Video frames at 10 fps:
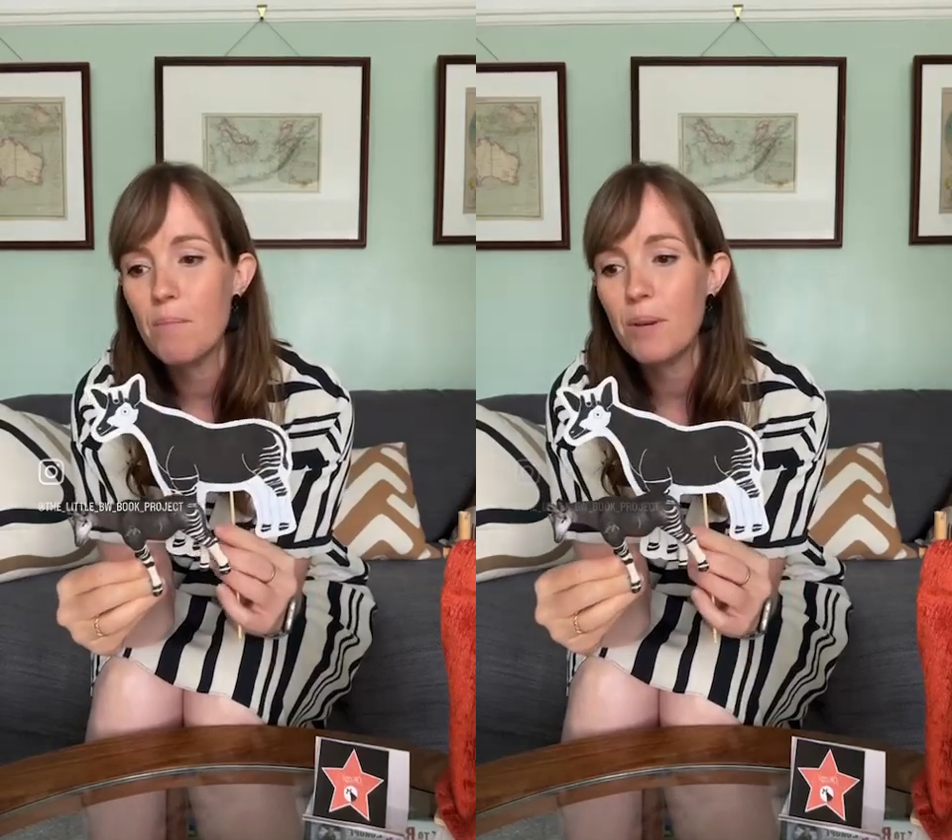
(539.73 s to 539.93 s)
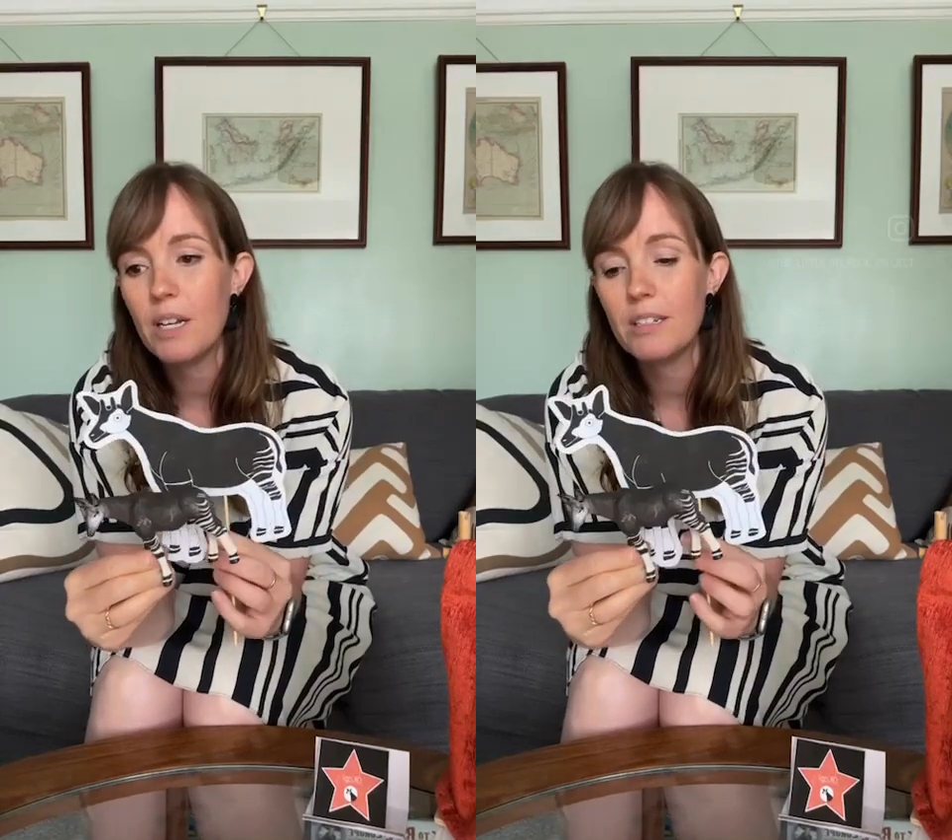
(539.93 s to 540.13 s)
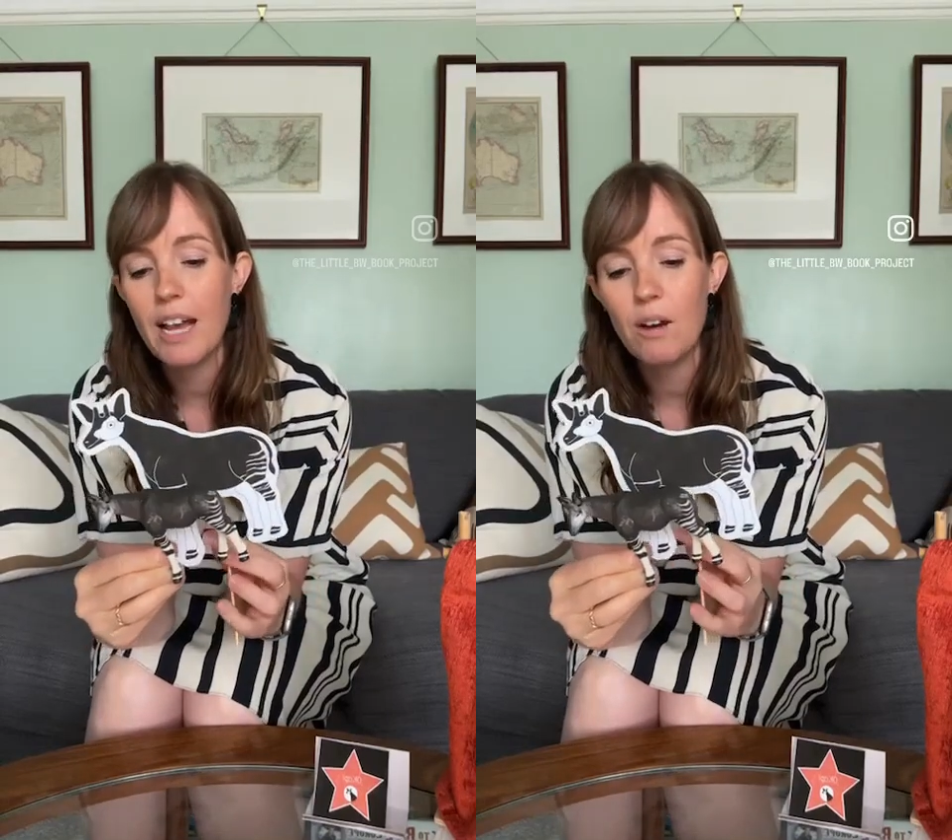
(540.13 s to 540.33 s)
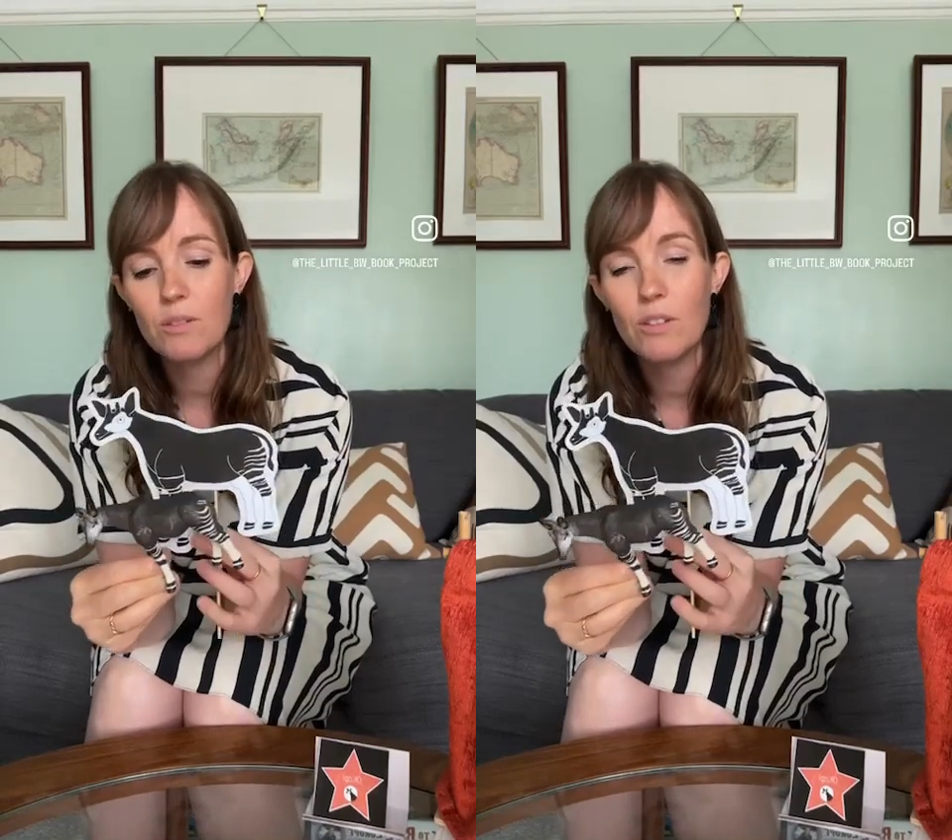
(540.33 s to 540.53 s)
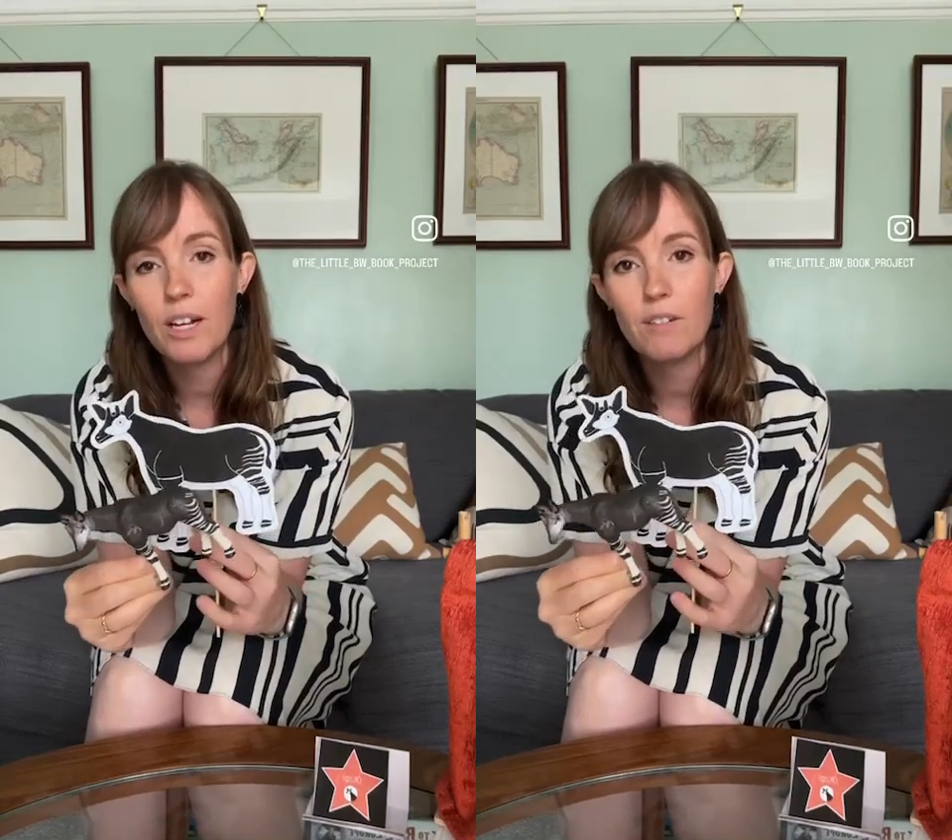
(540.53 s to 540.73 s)
but
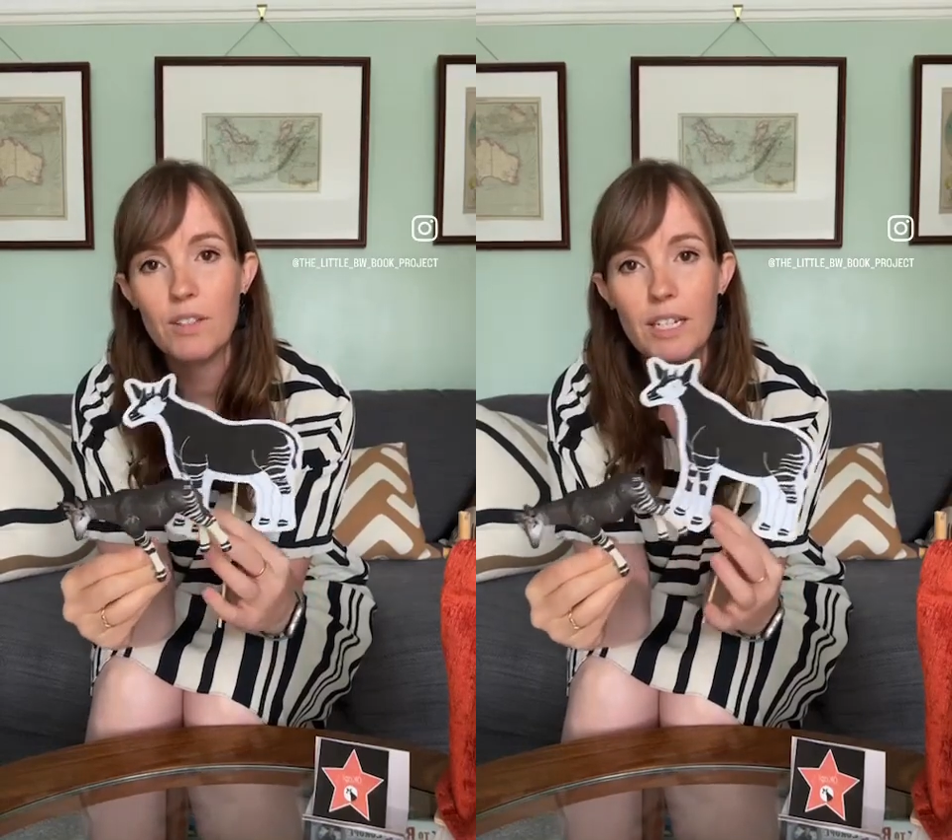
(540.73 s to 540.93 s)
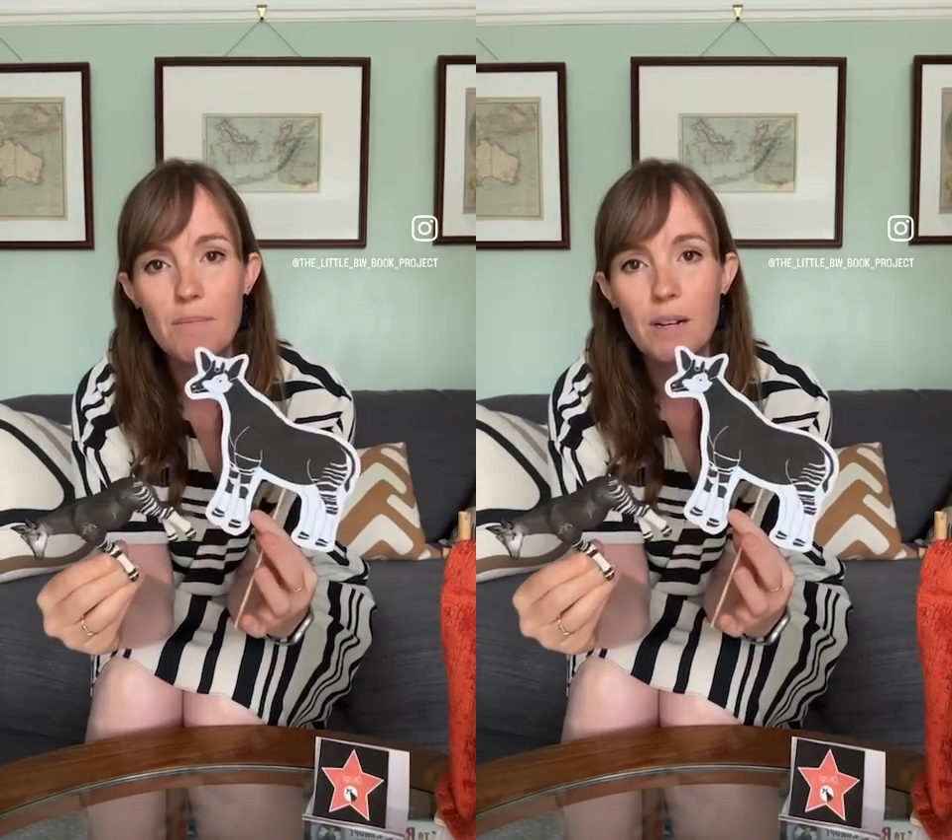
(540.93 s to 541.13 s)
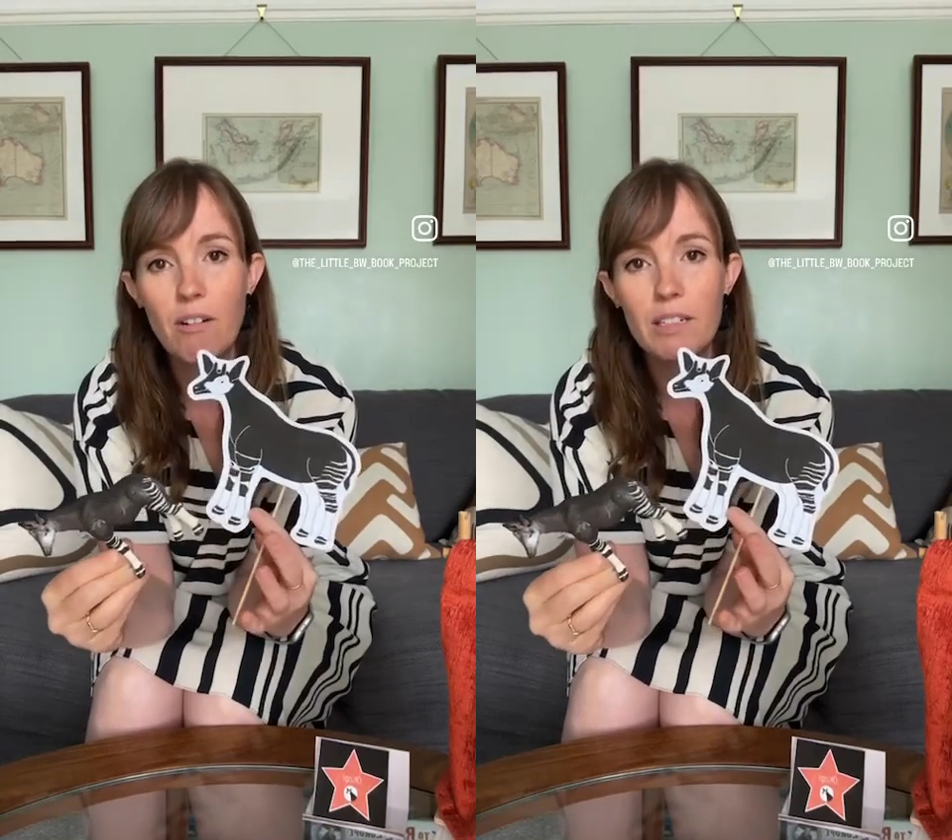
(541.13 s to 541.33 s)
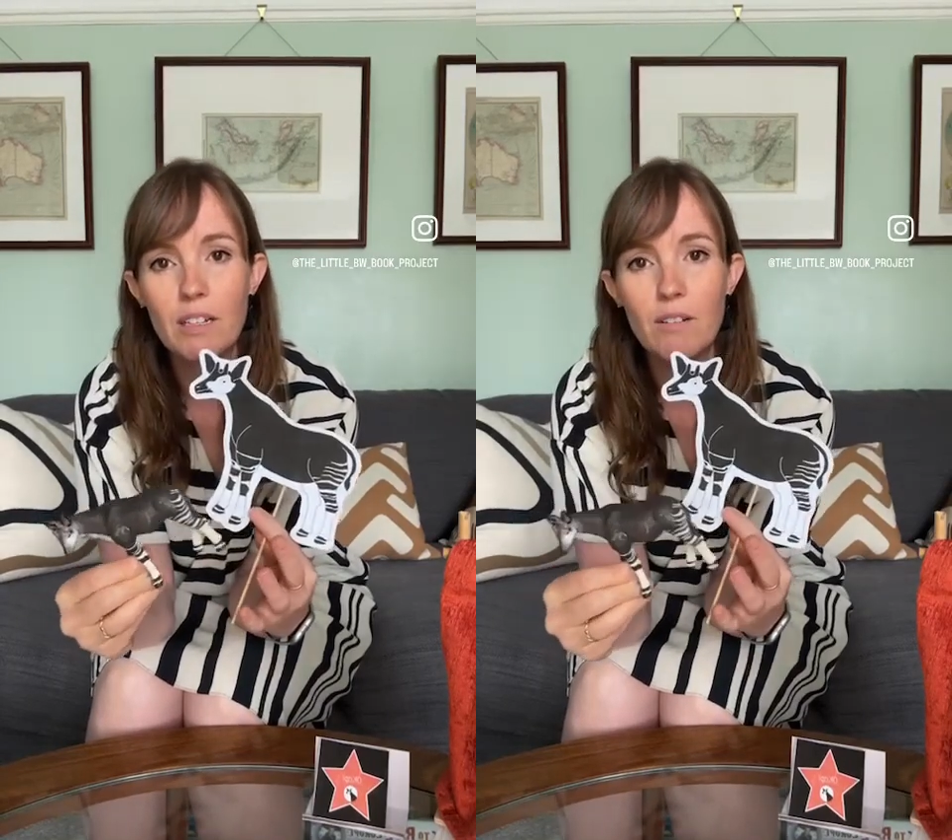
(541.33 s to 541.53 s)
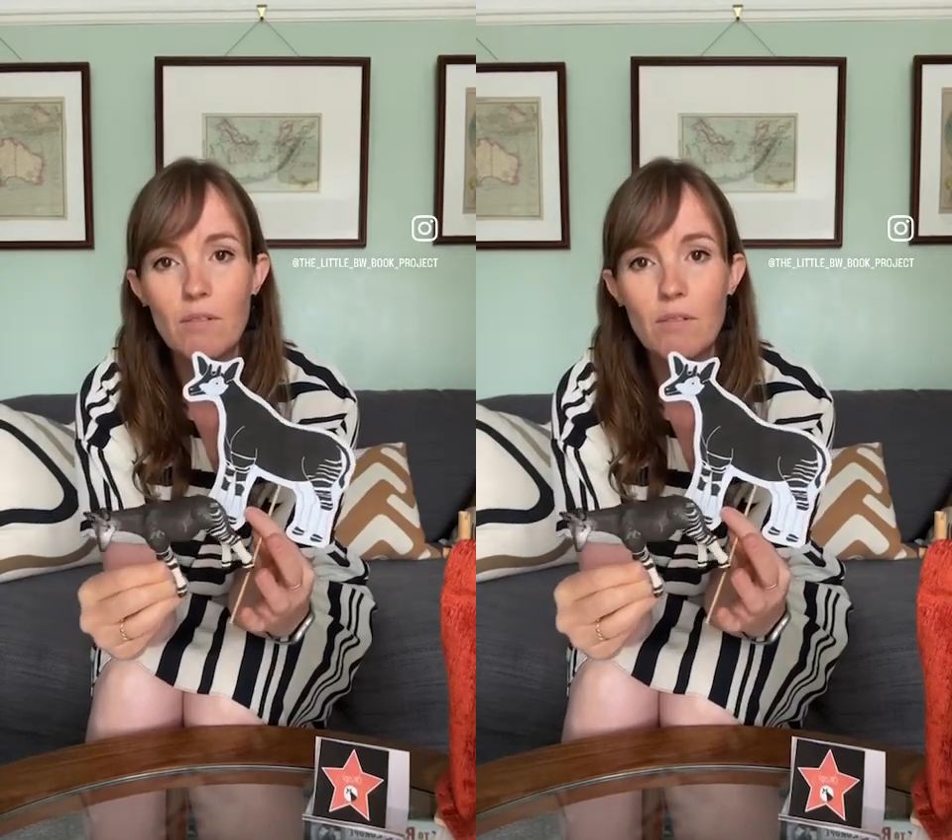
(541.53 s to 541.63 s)
outside of the Democratic